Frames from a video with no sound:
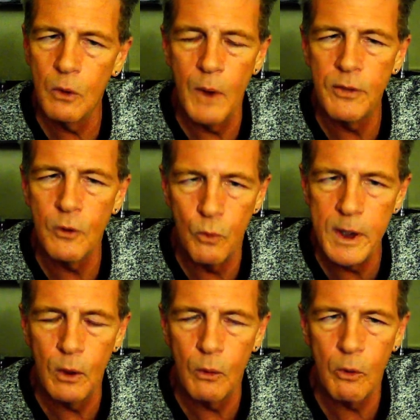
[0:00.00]
whether
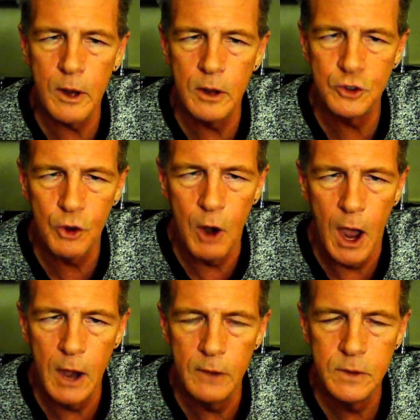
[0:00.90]
real or
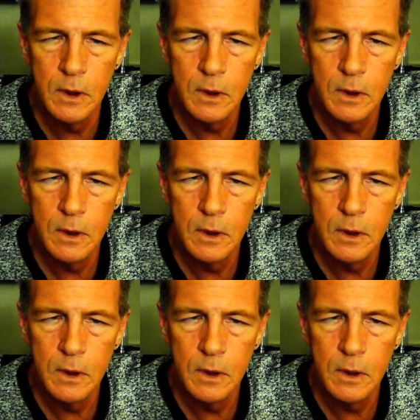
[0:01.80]
contrived,